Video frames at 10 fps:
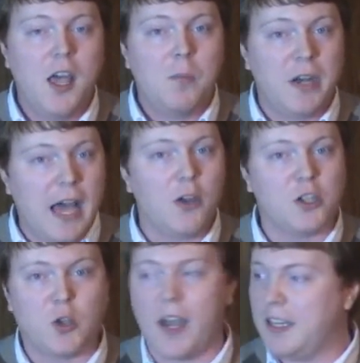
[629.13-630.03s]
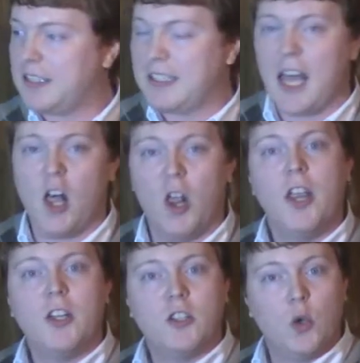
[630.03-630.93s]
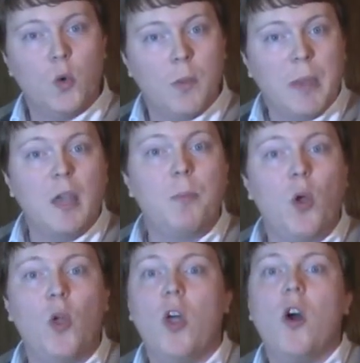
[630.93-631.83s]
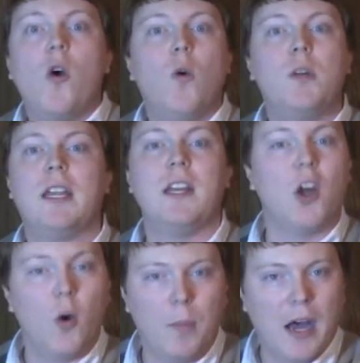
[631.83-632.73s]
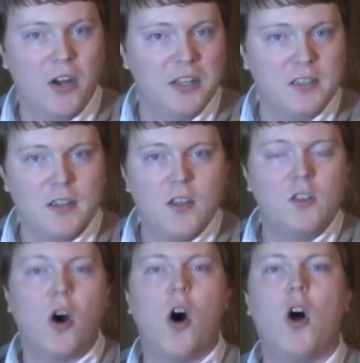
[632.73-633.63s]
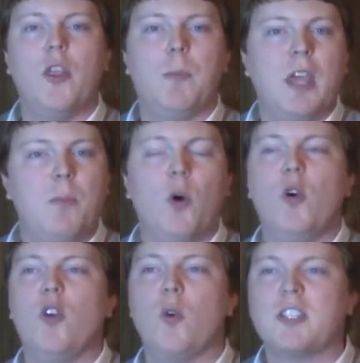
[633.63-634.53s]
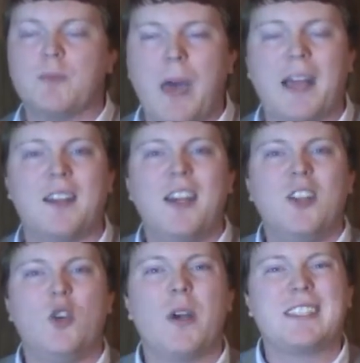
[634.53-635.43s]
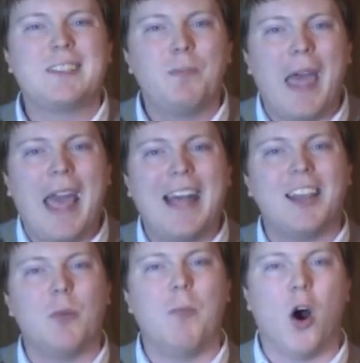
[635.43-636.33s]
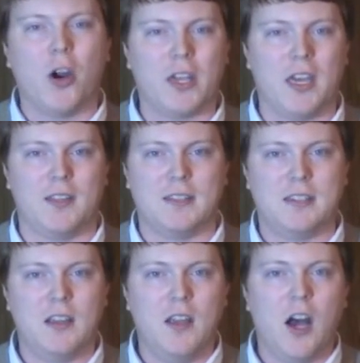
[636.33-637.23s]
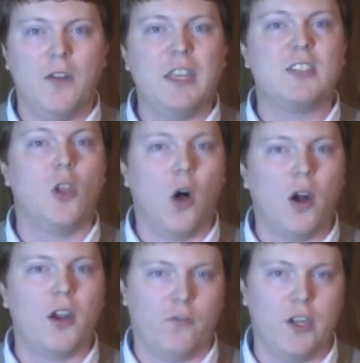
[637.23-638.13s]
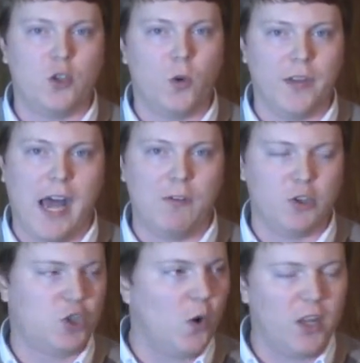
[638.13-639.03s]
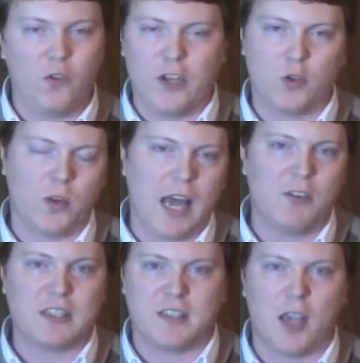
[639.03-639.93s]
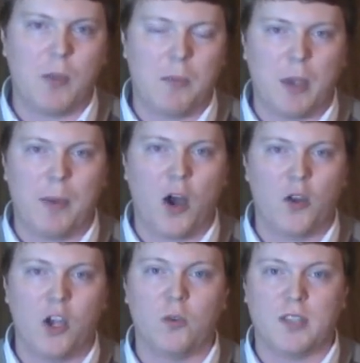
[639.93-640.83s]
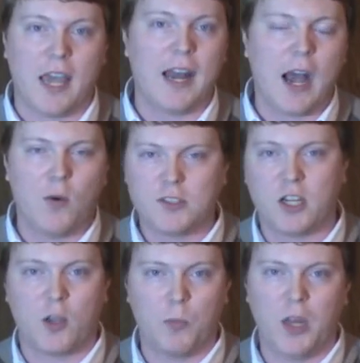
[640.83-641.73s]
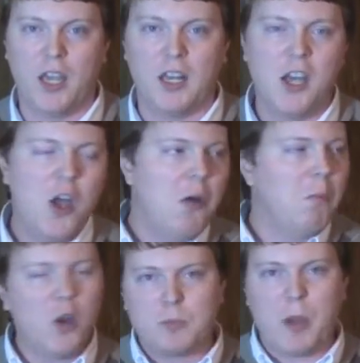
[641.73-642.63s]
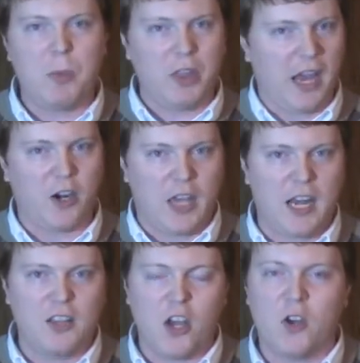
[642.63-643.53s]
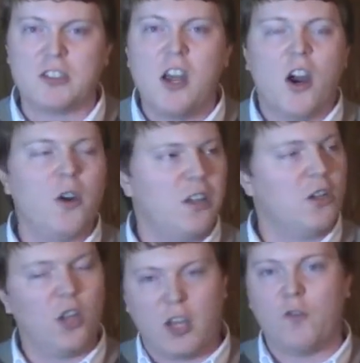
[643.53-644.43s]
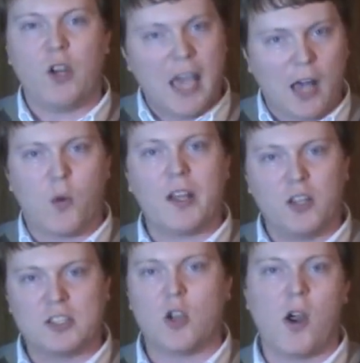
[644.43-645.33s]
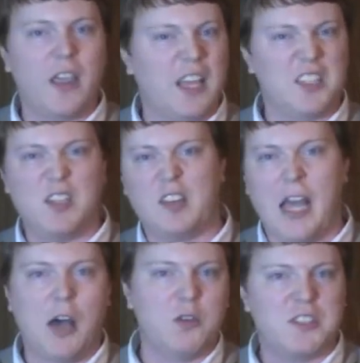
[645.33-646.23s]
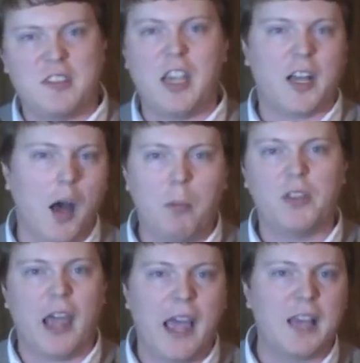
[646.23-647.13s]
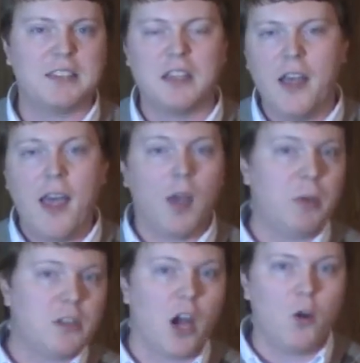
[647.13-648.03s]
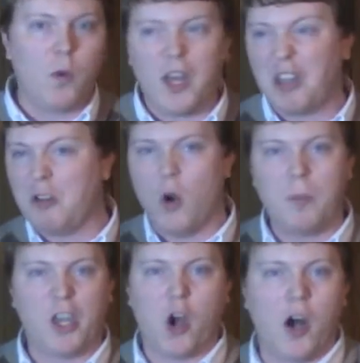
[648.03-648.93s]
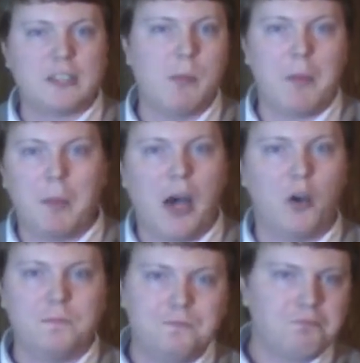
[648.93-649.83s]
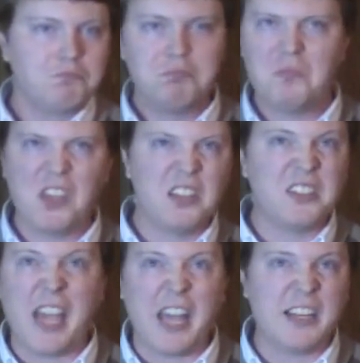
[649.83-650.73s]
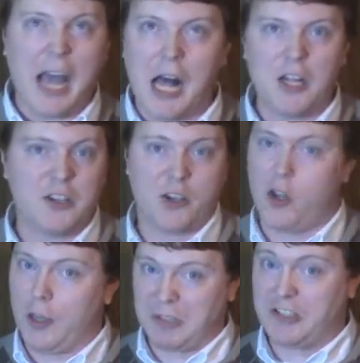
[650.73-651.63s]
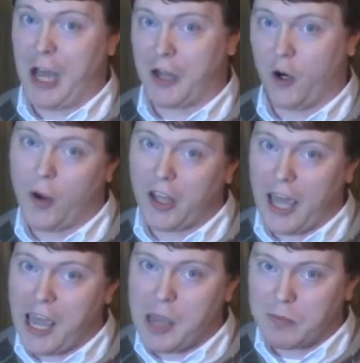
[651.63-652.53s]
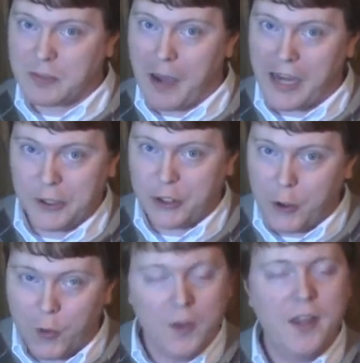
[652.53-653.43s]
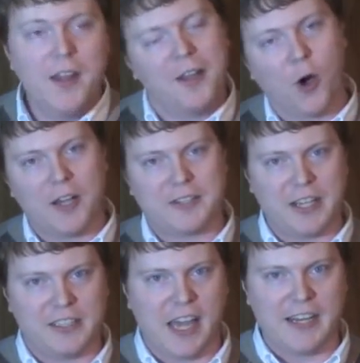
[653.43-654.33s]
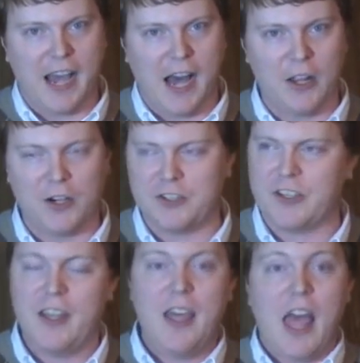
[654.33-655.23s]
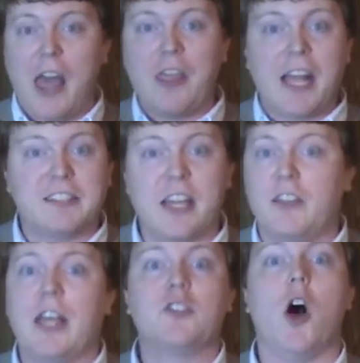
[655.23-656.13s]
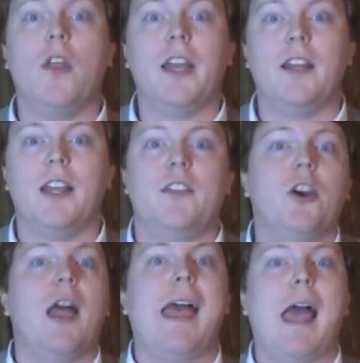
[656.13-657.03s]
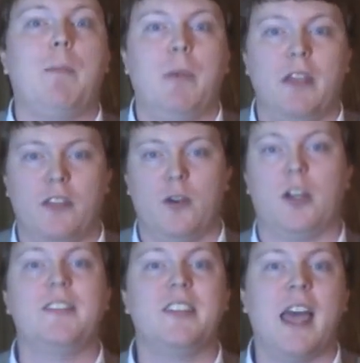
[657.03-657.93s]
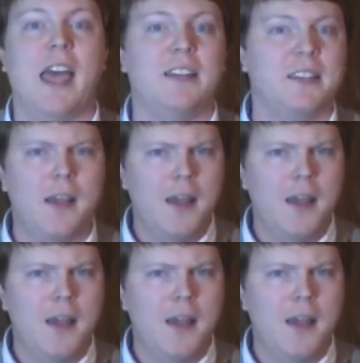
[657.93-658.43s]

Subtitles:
But now you're trying to sell to the people who didn't know about it, to all the people who you expect to expand the market of these longer visual novels. Short little visual novels that take maybe about, 10 hours to complete. Most people that are getting those are either looking for, a quick little story they can sit down, see a couple days, and be done with. Normally costs maybe about $10. All them Sakura games, mind you, costing $10. And that's it. That's all they need. They're happy. They're content.